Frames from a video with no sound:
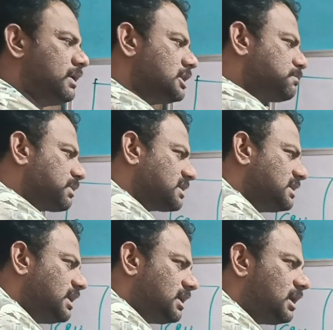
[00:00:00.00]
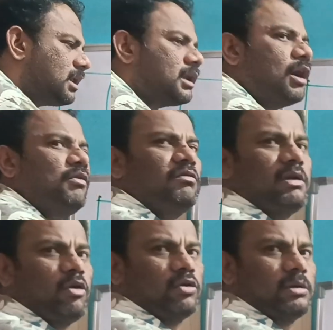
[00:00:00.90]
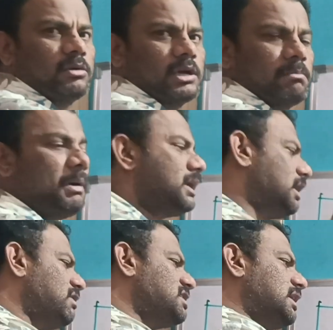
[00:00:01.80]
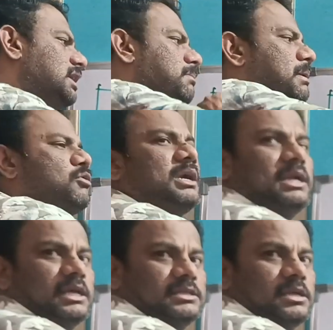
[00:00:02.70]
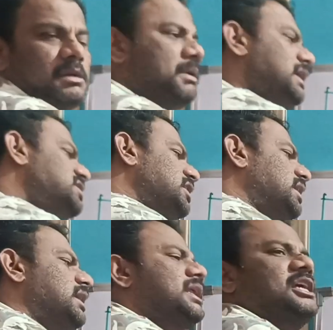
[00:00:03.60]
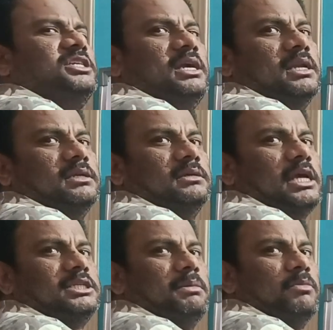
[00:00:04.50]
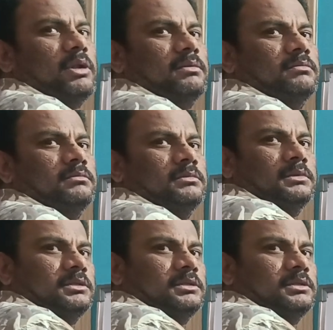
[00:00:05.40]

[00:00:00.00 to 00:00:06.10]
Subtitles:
If it is present here, or how it will not know, but it will generate memory address, but it is checking cache address, cache memory.